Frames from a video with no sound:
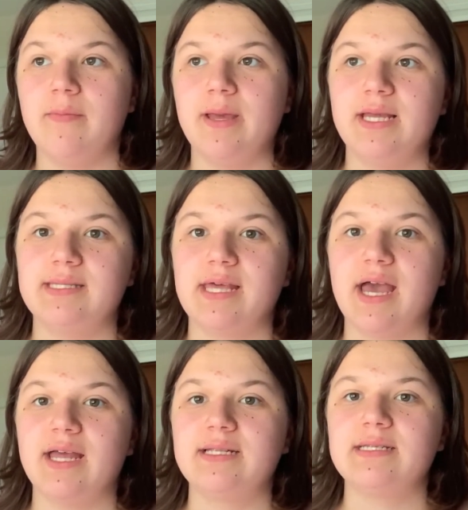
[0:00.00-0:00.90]
is
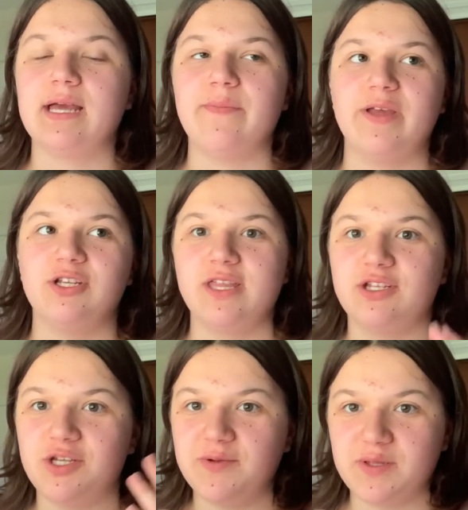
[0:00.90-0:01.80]
that I mentioned that
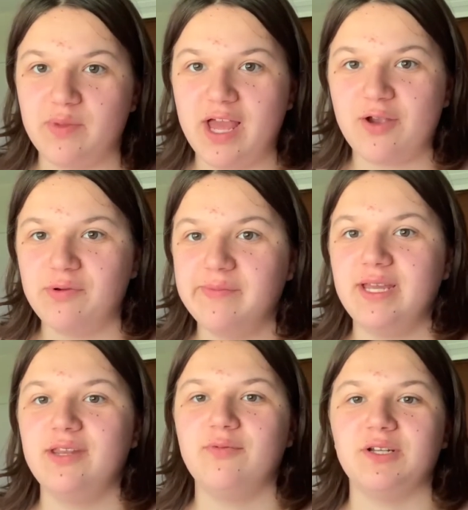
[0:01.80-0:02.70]
she was a black
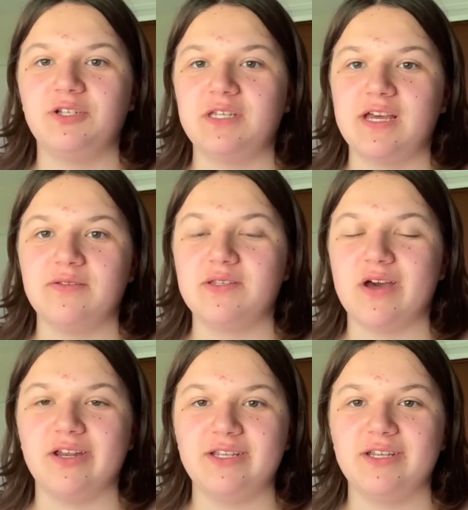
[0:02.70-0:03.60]
woman, which sounds
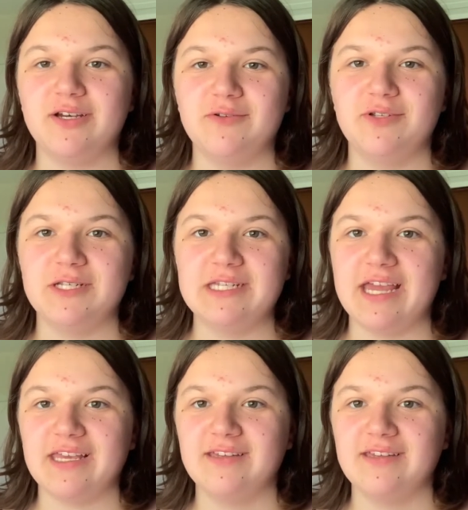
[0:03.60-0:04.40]
on its own just like